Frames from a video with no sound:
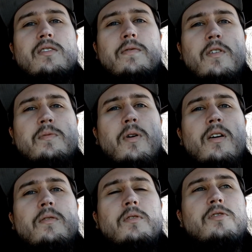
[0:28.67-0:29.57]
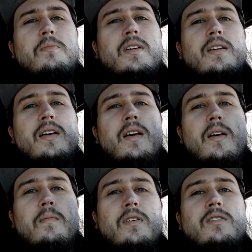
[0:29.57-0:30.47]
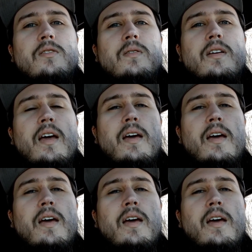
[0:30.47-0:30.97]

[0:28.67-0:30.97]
The first part, which will be me doing